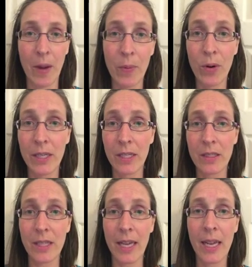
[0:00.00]
my point
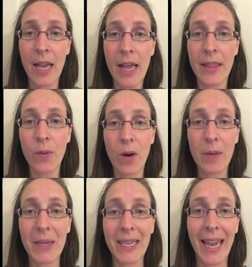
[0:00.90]
is that they
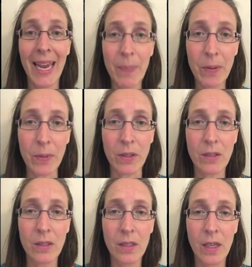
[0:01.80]
want to be
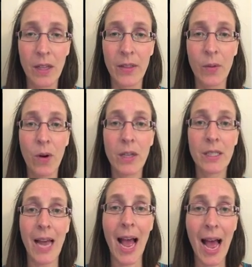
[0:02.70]
capable. They want
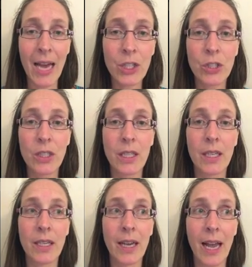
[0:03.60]
to
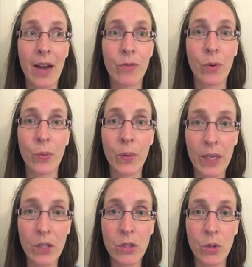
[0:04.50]
actually have
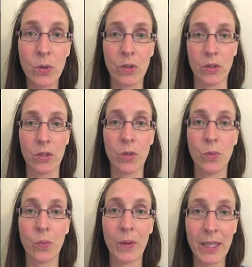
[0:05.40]
real tools,
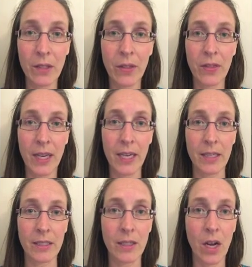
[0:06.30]
do real
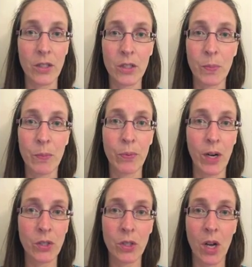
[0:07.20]
things, and not just be
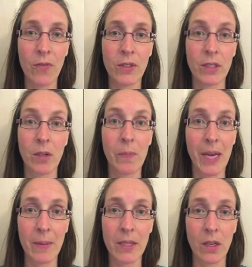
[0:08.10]
brushed off as little
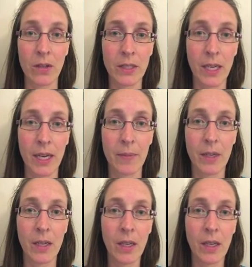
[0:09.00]
babies all the time.